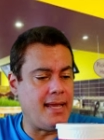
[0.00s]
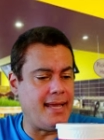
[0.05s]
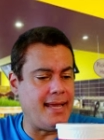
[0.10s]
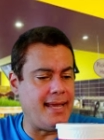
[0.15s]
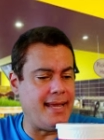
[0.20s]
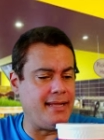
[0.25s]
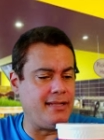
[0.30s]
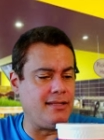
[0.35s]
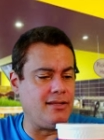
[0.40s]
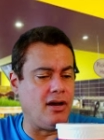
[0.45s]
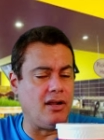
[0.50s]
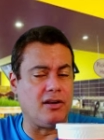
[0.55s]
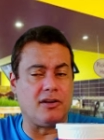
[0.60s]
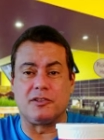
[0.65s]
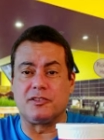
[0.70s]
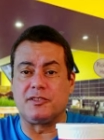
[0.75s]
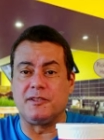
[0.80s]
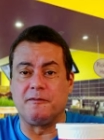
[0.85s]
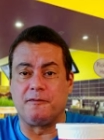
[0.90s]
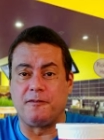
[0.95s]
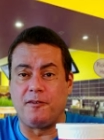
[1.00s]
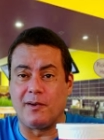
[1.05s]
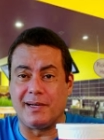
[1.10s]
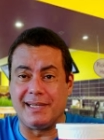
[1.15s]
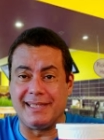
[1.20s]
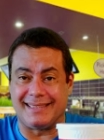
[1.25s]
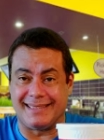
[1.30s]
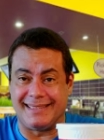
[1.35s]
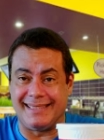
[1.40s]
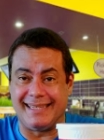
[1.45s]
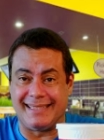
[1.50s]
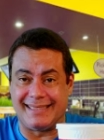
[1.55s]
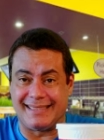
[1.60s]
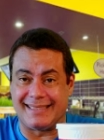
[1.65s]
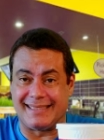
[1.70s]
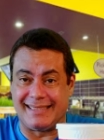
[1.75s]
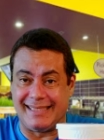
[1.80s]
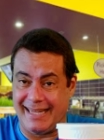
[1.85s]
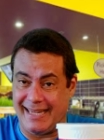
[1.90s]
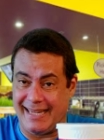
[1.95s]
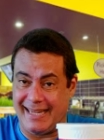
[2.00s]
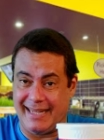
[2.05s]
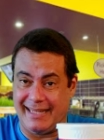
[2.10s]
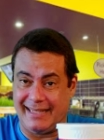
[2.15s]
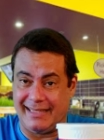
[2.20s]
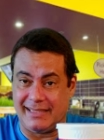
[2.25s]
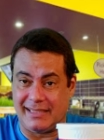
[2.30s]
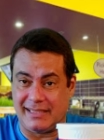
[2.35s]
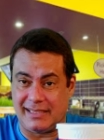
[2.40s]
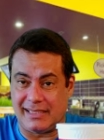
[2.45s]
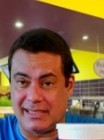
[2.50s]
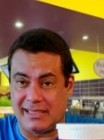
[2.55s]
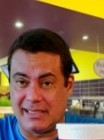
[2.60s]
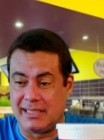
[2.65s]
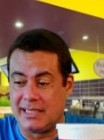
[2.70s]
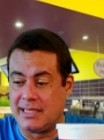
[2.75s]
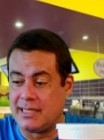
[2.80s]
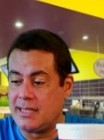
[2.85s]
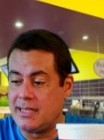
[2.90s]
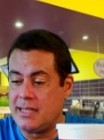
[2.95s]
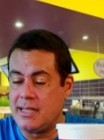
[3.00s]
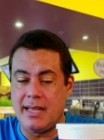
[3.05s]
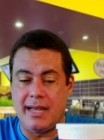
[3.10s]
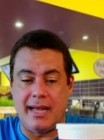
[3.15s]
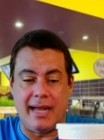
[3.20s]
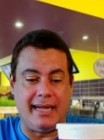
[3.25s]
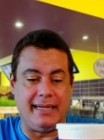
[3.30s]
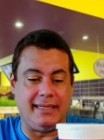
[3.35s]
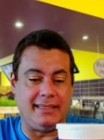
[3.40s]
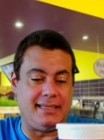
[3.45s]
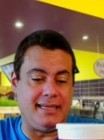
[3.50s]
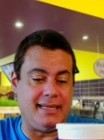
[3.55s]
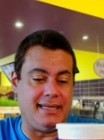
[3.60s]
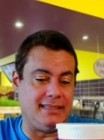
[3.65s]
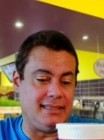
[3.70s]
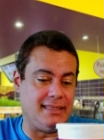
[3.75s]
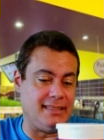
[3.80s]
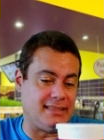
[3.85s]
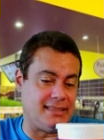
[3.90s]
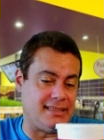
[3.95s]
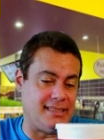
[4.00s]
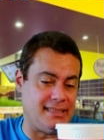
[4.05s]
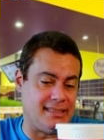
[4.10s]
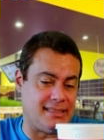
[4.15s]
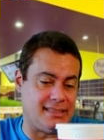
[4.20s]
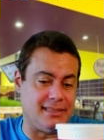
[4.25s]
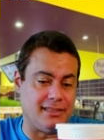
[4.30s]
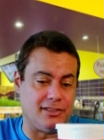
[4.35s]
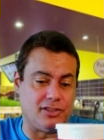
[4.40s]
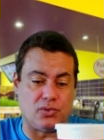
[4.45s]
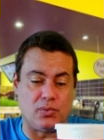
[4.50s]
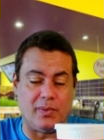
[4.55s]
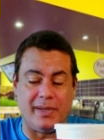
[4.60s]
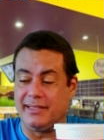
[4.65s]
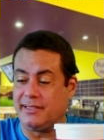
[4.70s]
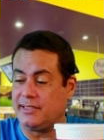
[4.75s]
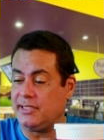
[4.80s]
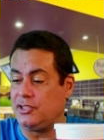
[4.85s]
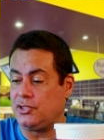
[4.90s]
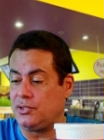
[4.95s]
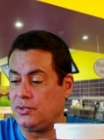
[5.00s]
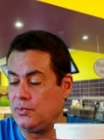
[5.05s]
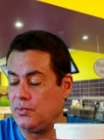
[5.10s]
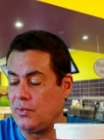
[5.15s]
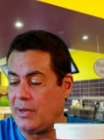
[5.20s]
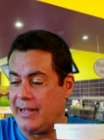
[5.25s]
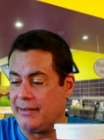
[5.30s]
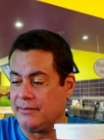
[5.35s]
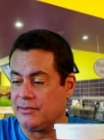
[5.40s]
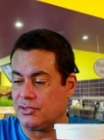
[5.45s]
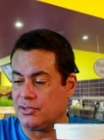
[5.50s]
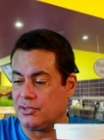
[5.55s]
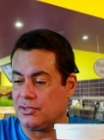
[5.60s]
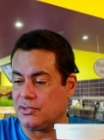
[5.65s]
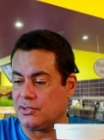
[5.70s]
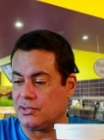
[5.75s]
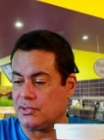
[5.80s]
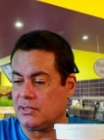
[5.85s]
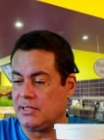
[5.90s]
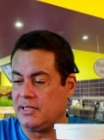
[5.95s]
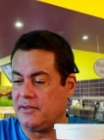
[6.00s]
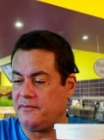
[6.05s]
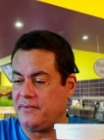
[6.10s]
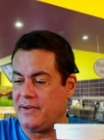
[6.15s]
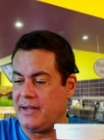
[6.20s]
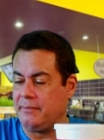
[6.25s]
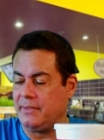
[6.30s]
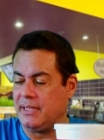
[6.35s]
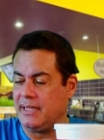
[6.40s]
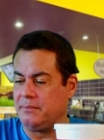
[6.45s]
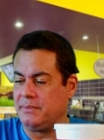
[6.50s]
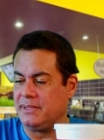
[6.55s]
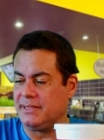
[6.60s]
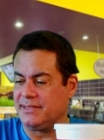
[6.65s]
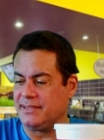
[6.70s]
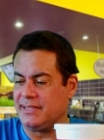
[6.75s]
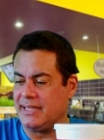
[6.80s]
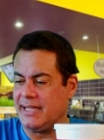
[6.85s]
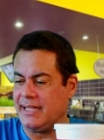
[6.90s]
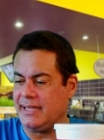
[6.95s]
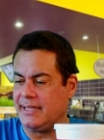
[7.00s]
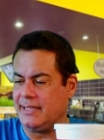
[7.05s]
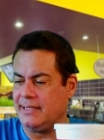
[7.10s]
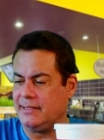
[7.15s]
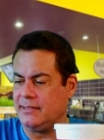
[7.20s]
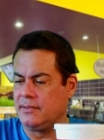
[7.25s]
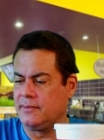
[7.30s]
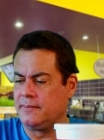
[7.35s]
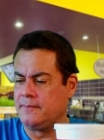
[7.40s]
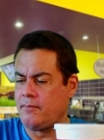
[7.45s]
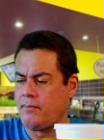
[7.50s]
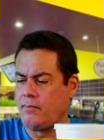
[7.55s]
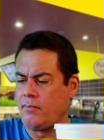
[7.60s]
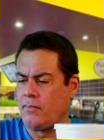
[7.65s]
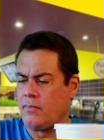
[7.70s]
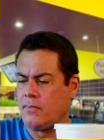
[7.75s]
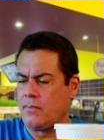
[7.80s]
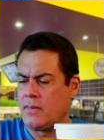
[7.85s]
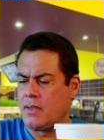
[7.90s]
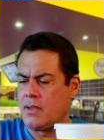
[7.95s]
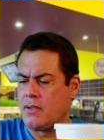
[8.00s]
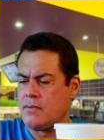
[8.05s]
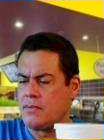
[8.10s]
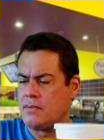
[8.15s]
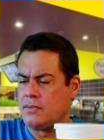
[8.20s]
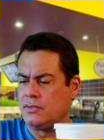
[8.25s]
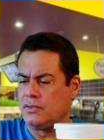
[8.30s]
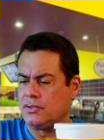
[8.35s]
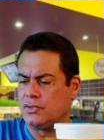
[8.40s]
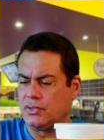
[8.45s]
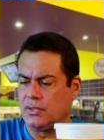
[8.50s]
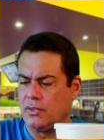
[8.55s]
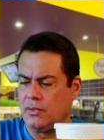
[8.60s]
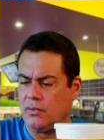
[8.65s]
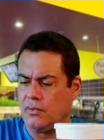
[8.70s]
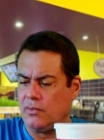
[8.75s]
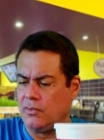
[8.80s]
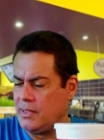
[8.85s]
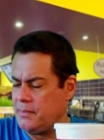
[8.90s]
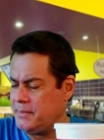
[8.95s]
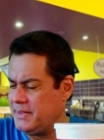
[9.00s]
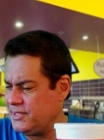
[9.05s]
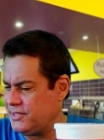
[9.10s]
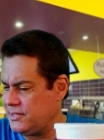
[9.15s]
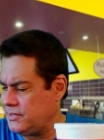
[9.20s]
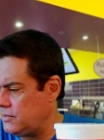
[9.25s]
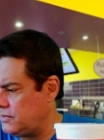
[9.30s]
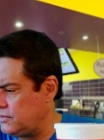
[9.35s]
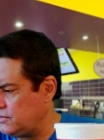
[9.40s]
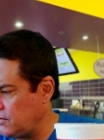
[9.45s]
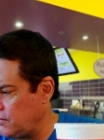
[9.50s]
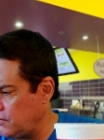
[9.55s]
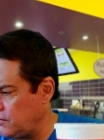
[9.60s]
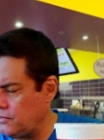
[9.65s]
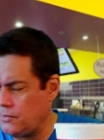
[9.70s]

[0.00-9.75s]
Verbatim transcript: eight dollars and forty-six cents. I think this is the twenty-two ounces, if I'm not mistaken. So let me show